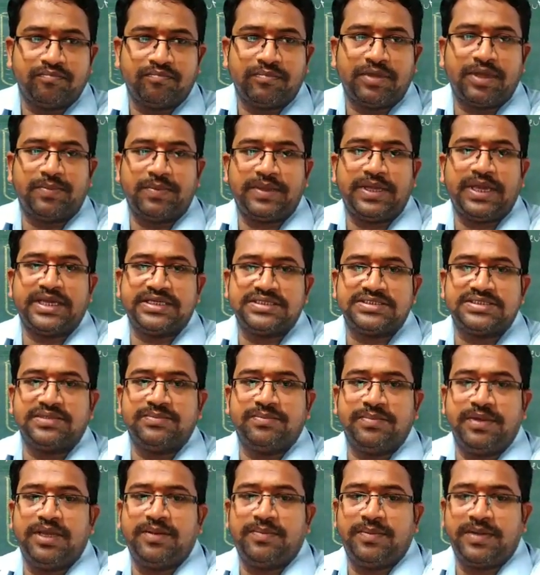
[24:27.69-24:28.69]
Maybe
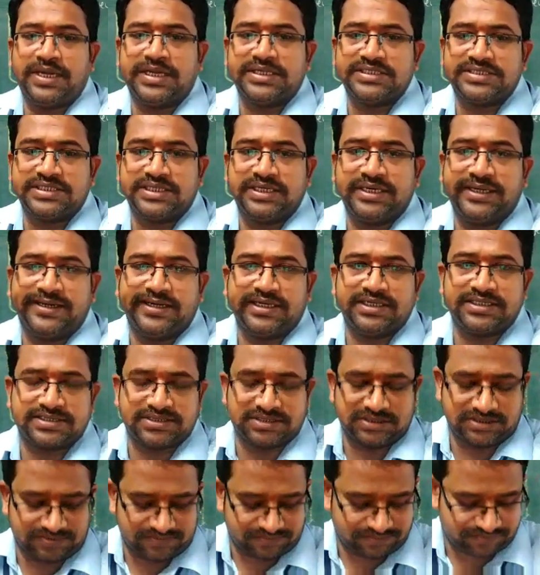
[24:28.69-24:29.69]
acid. Let
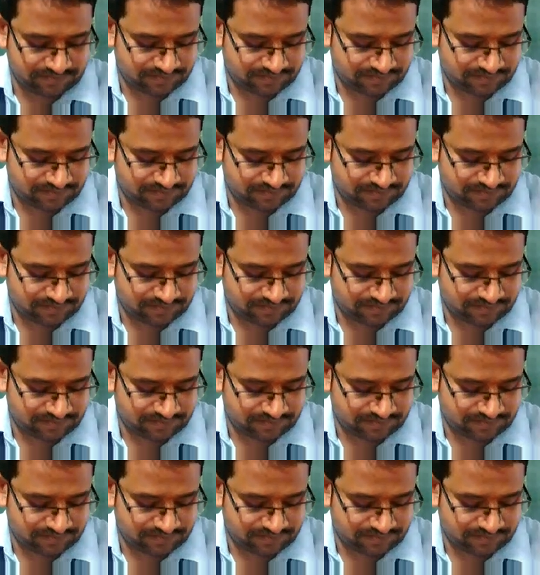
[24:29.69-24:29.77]
us see.